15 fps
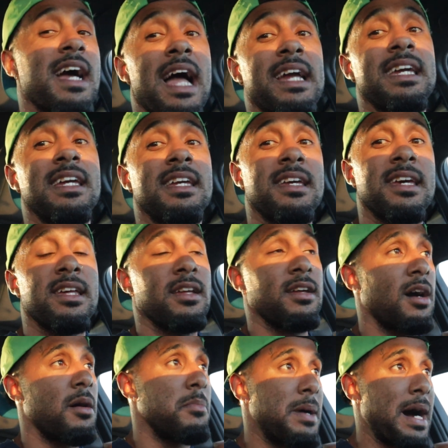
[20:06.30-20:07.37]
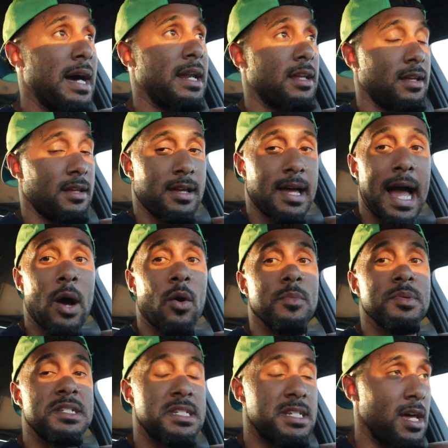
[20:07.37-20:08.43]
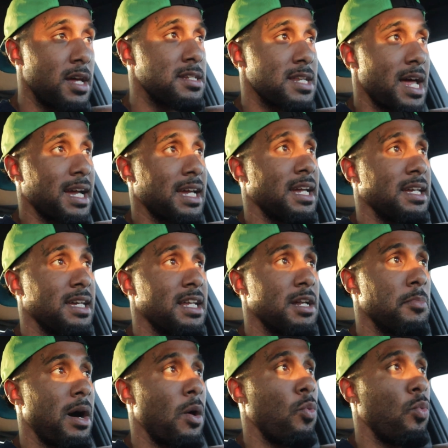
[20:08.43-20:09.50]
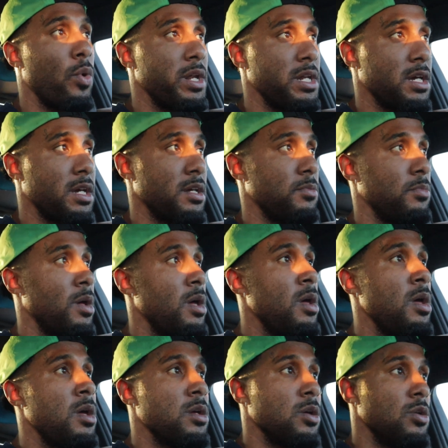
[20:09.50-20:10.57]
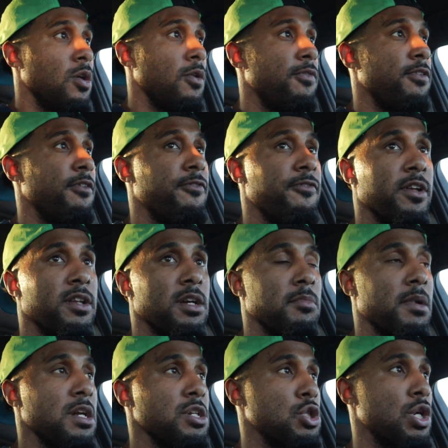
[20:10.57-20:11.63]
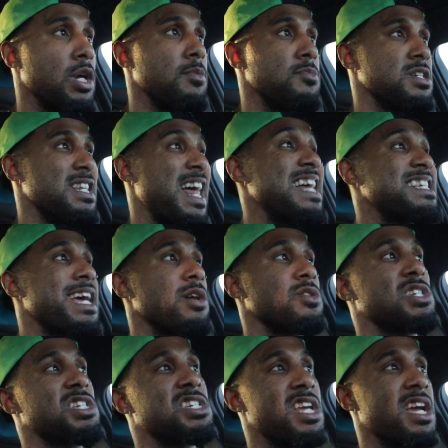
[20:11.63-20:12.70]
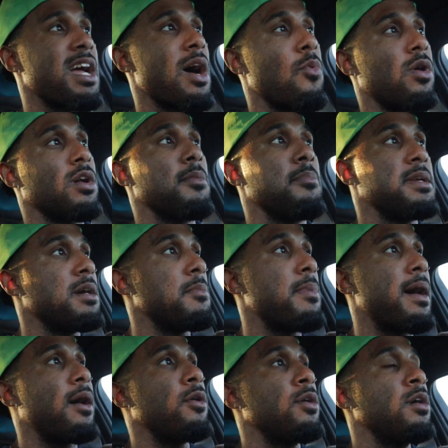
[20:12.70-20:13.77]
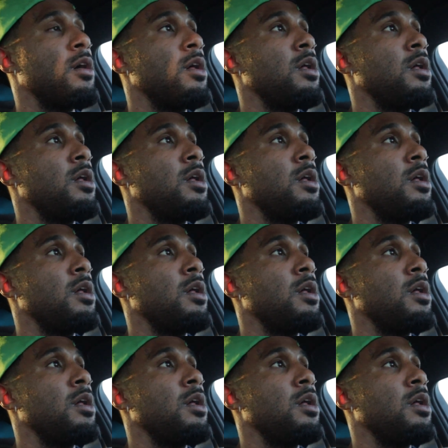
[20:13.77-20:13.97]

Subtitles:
I can get about it, how obsessed I can get about winning and, you know, fulfilling my dreams. And that's how sick I want to be about